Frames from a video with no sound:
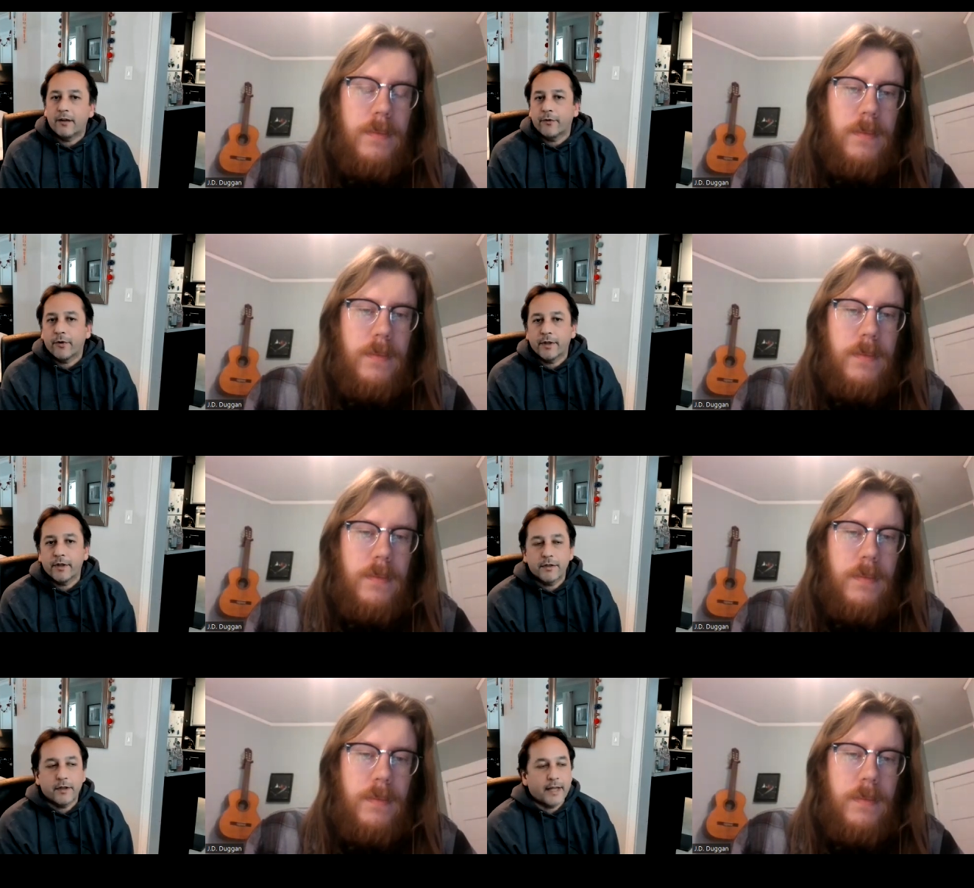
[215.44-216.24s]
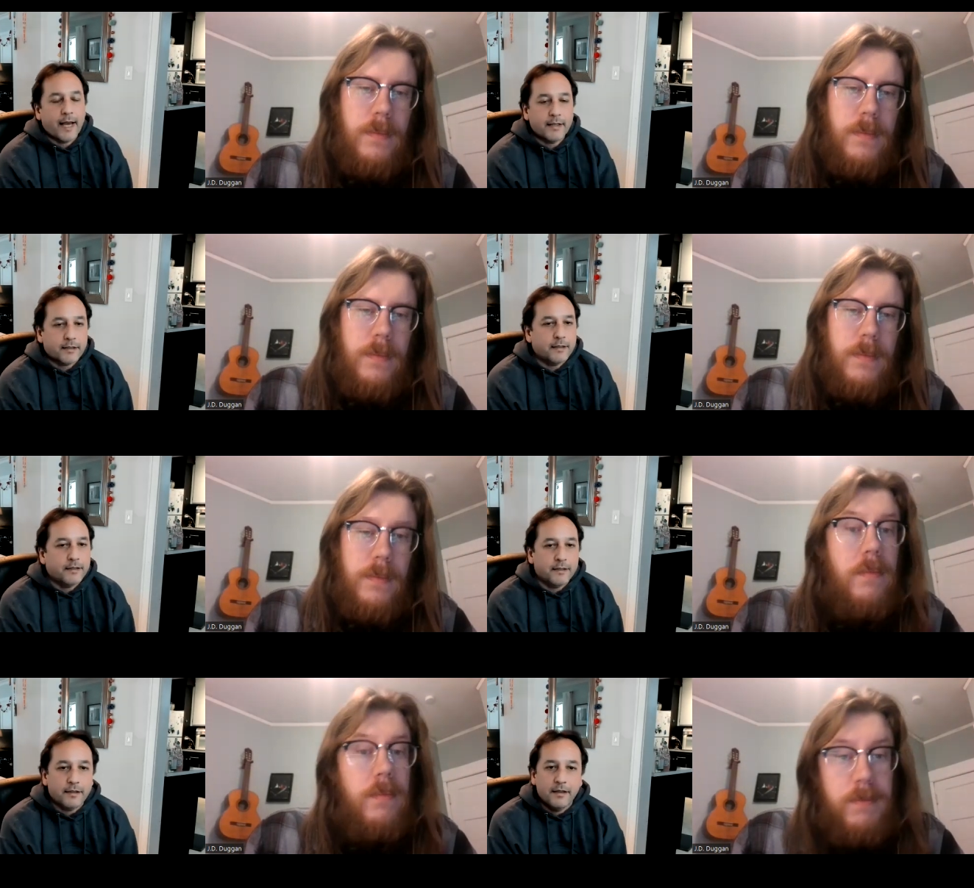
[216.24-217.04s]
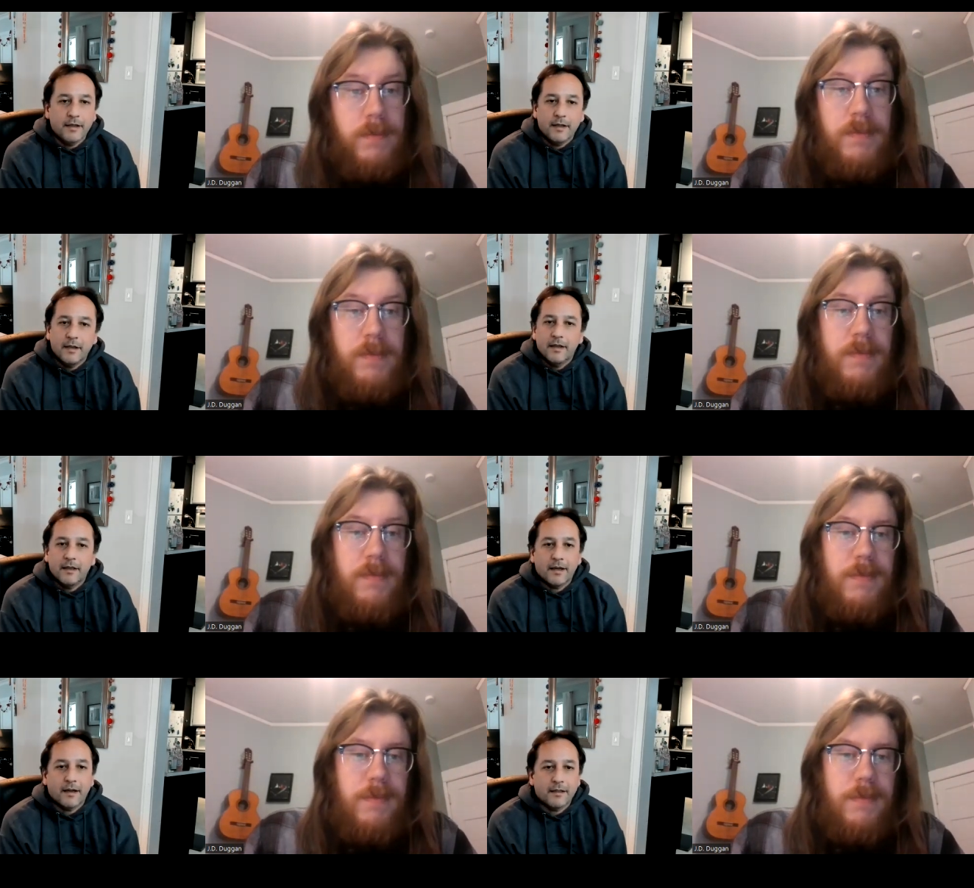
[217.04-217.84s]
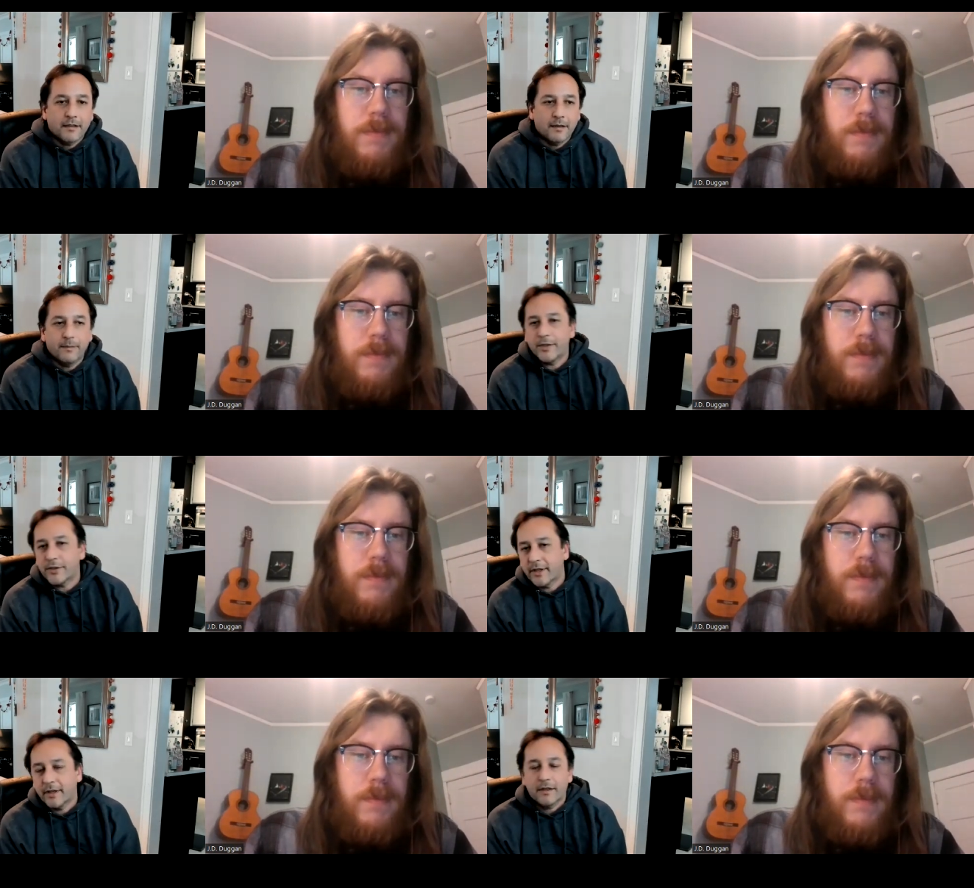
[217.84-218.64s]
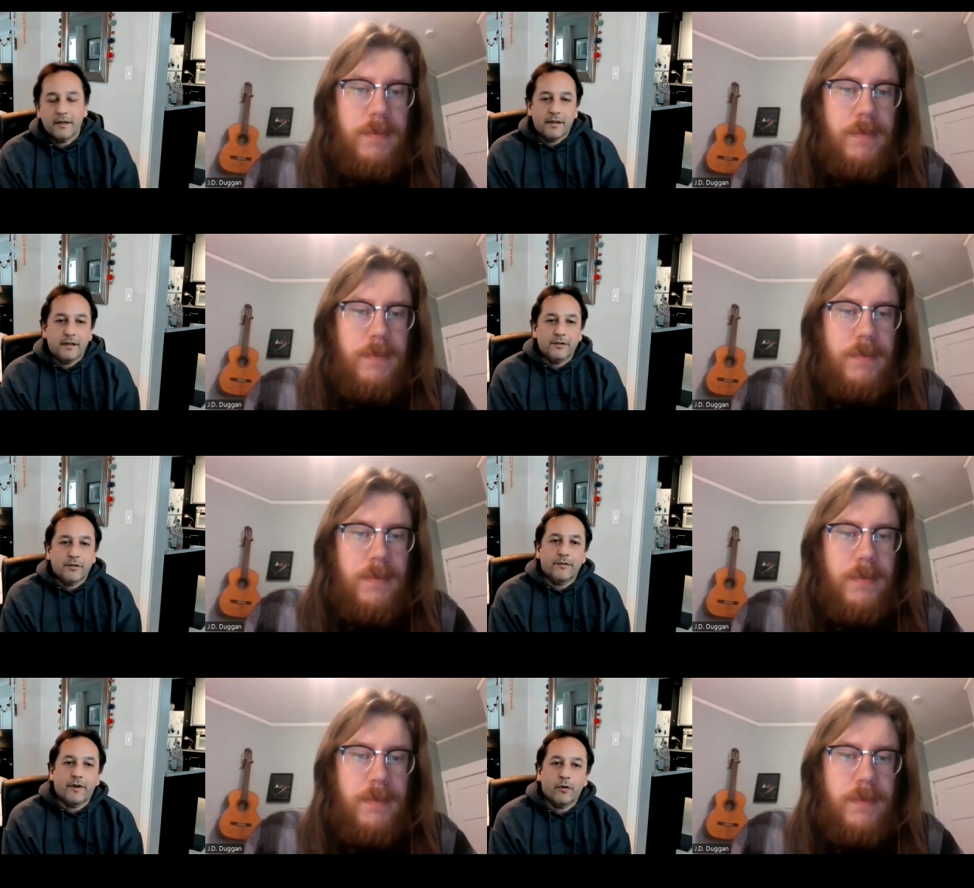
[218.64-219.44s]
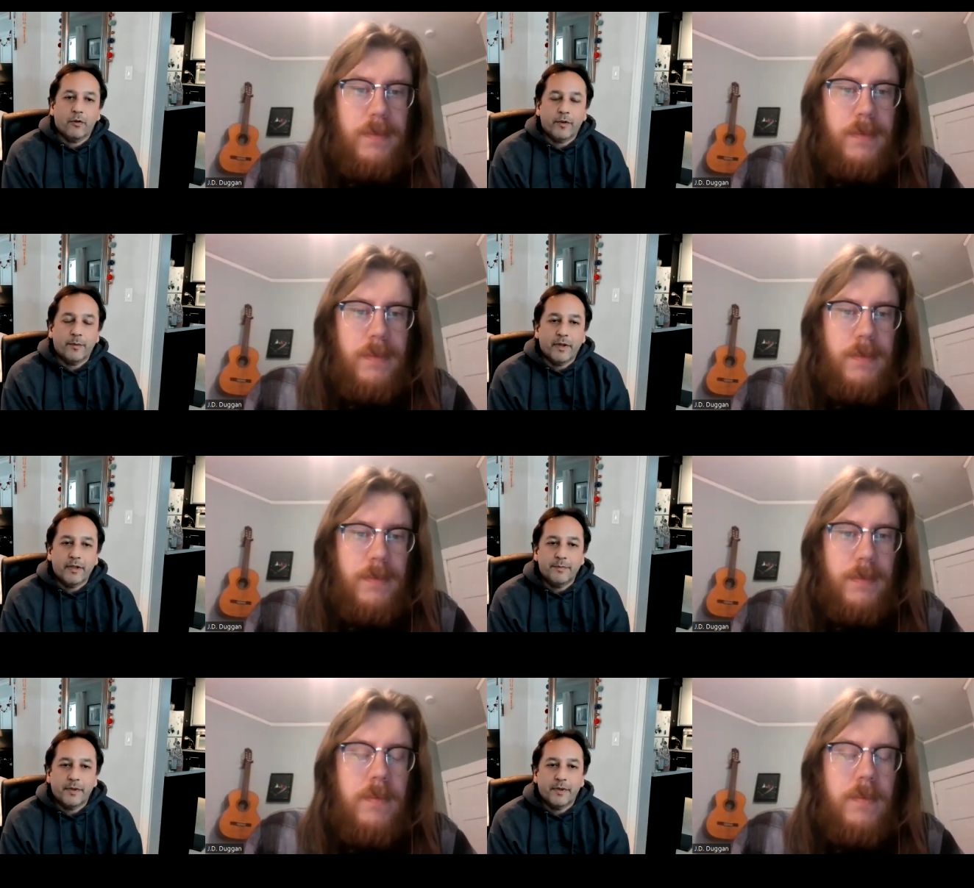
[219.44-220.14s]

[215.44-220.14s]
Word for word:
Speaker 1: California to Alaska to Uh, to Michigan, uh, sort of all over the place.